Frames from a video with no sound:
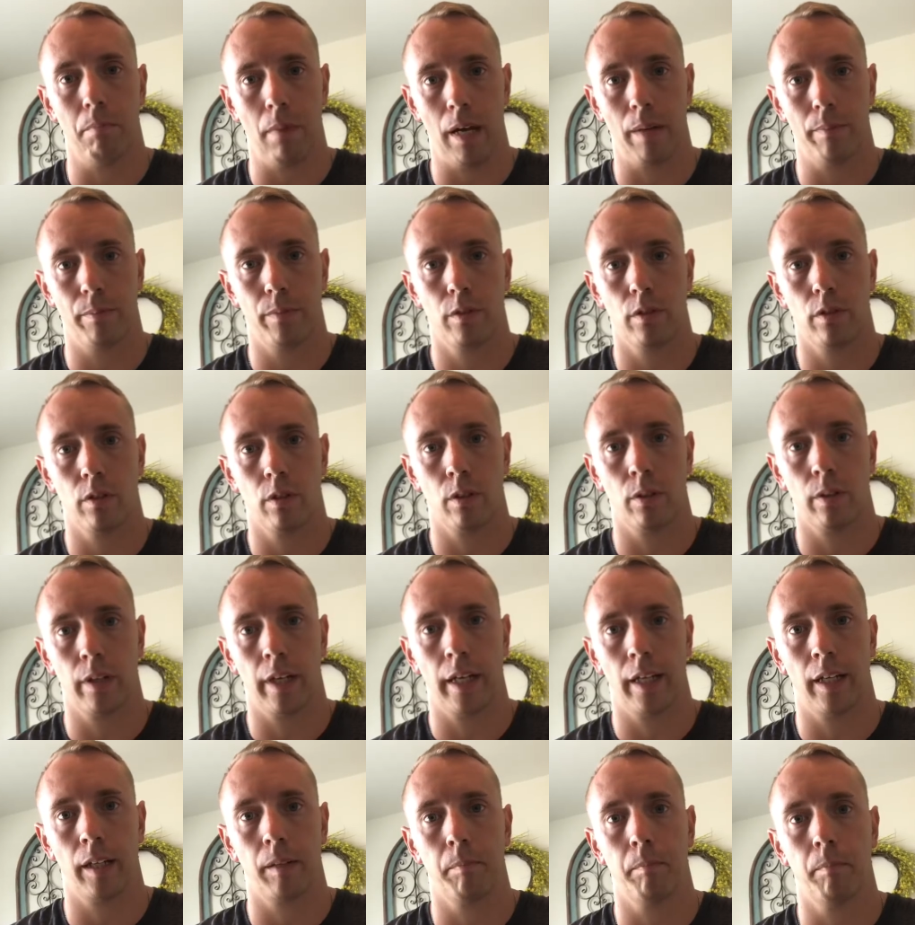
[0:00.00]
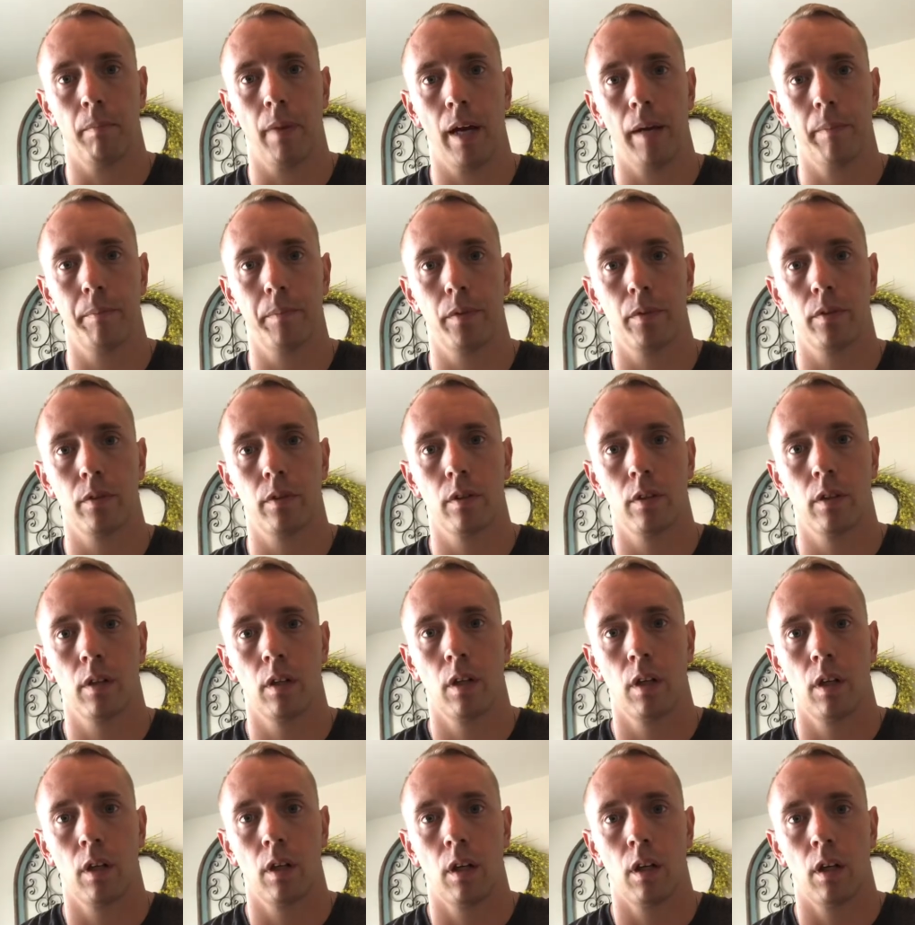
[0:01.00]
MEPS. Okay, MEPS
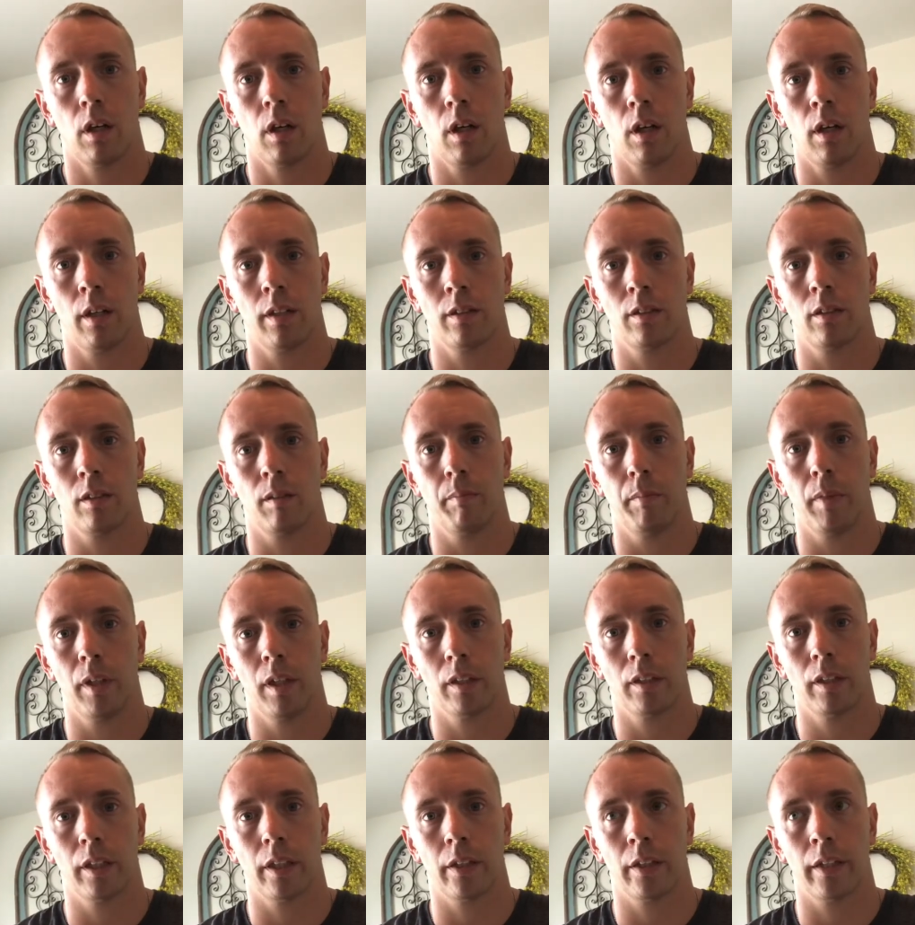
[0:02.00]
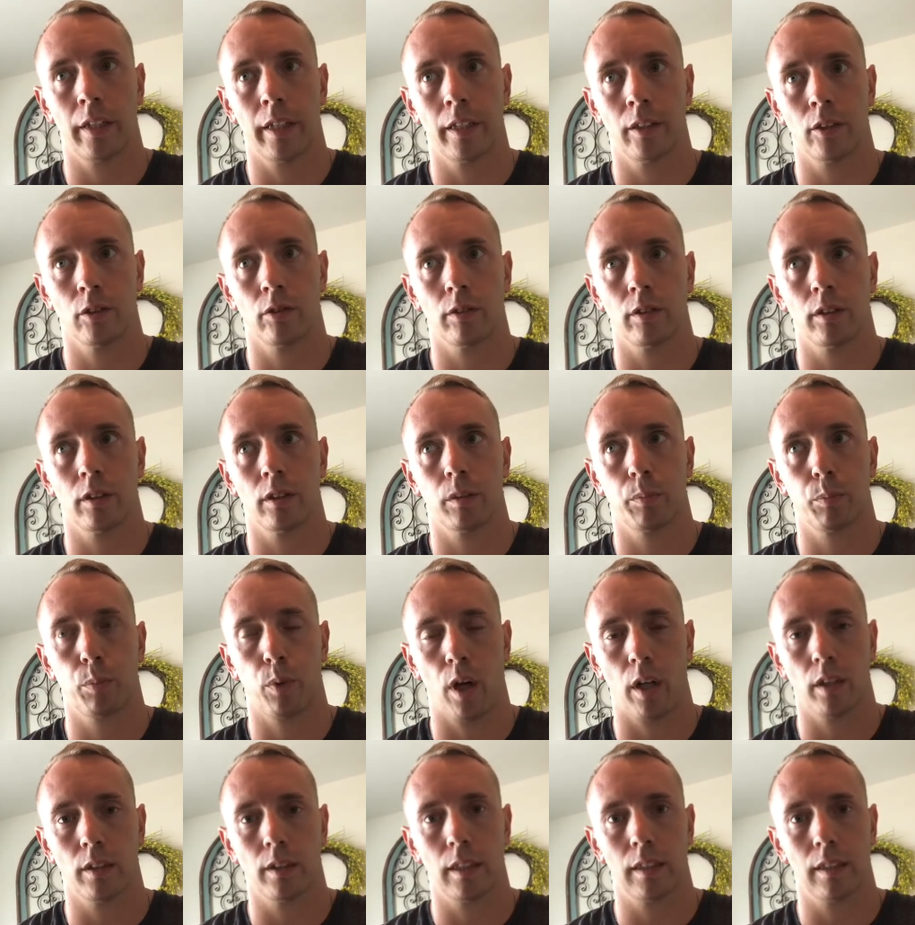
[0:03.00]
is the Military Entrance
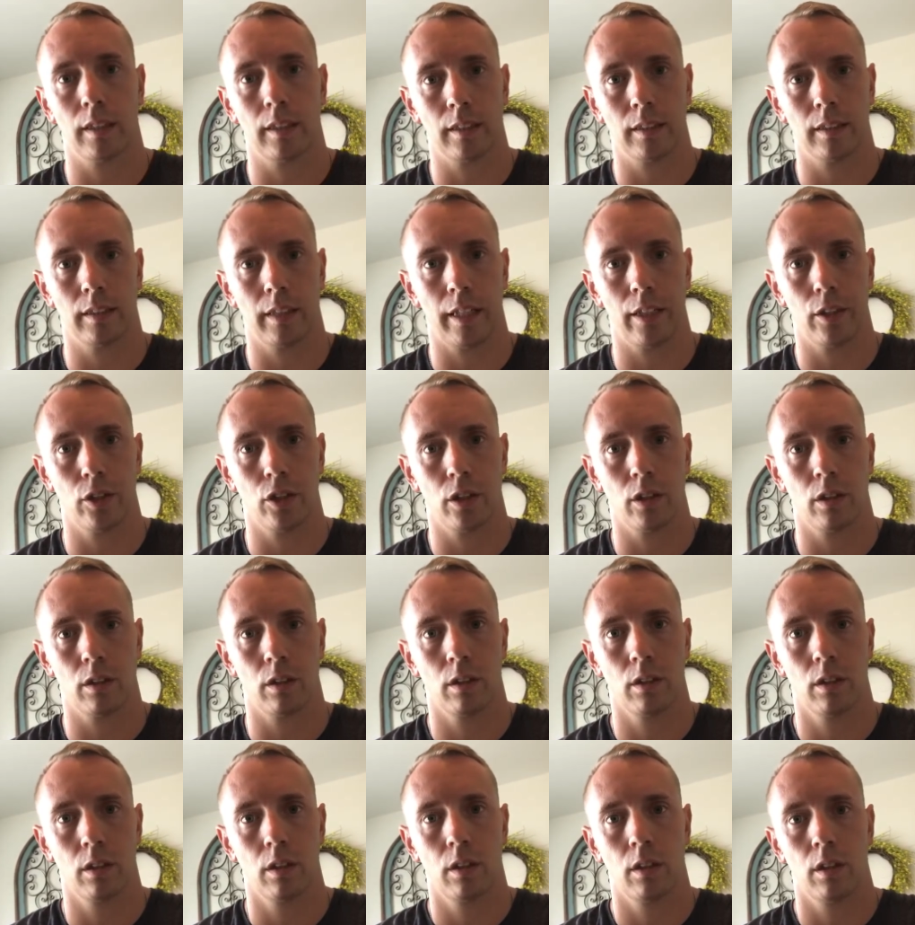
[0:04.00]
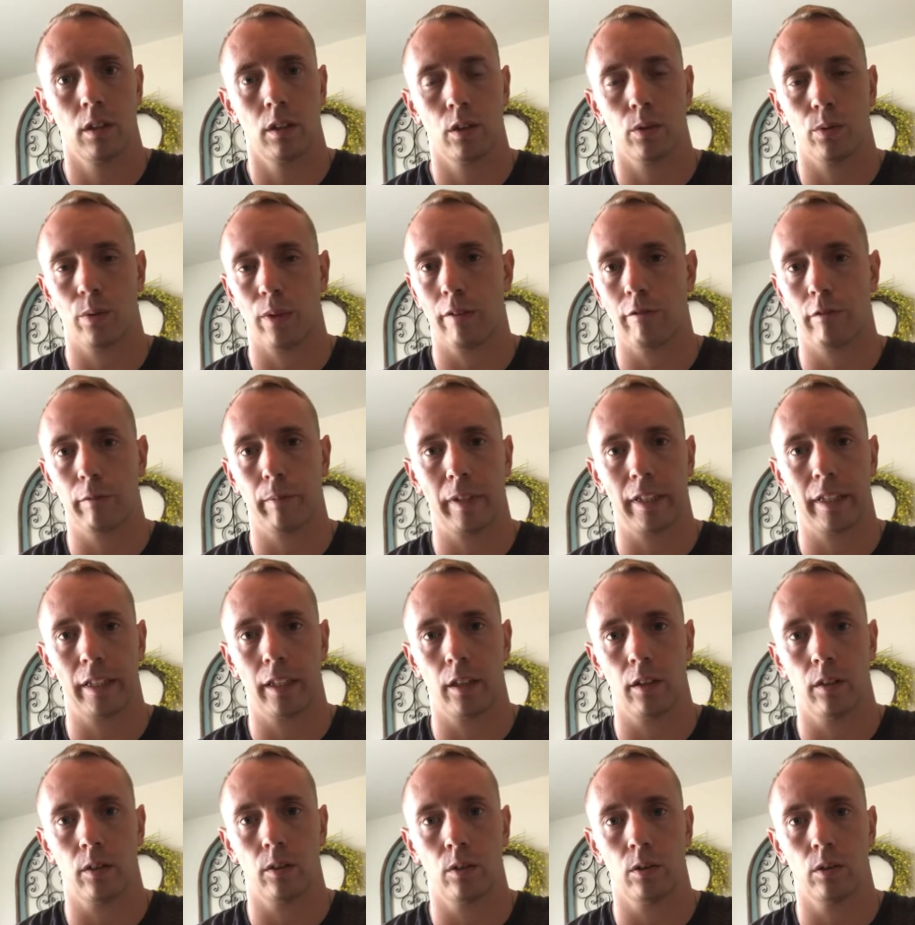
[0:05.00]
Processing Station. It's where everybody
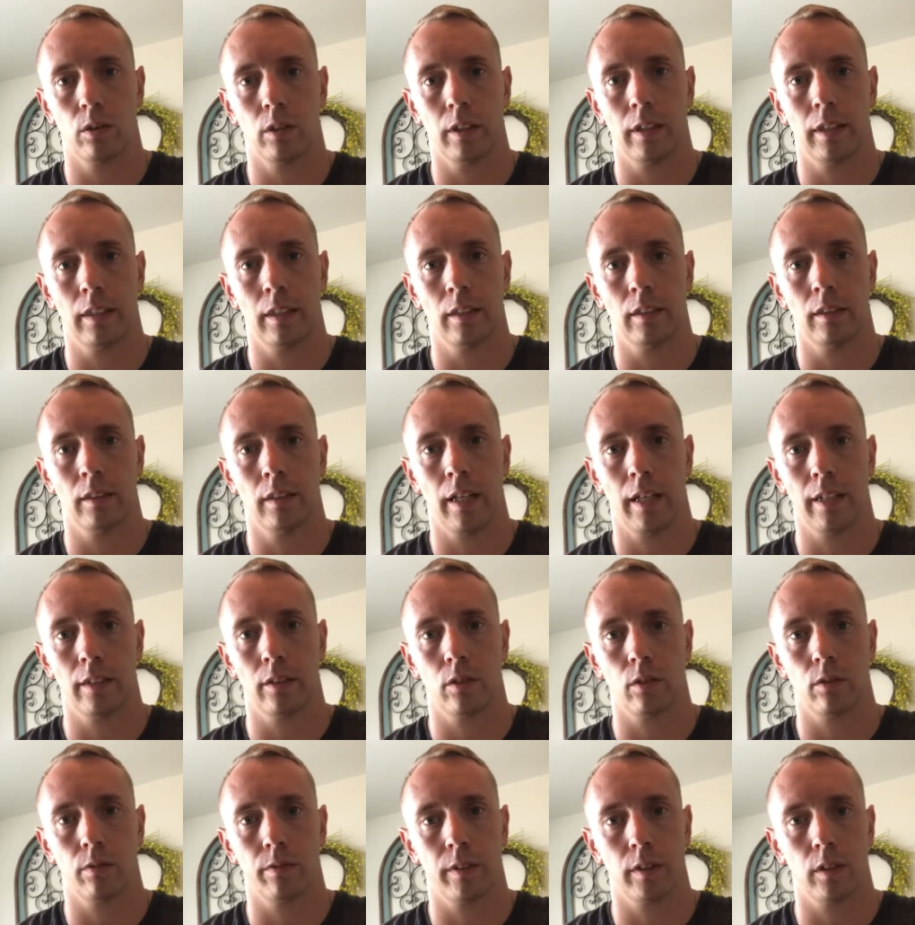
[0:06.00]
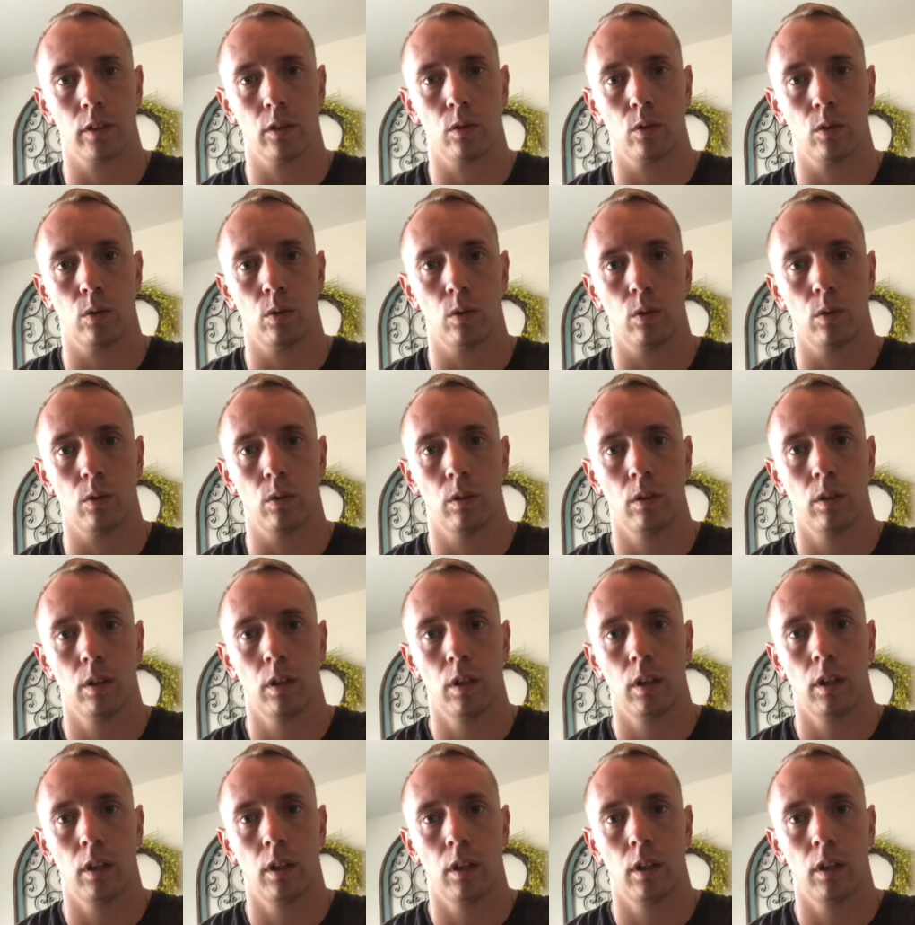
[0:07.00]
goes and has their physical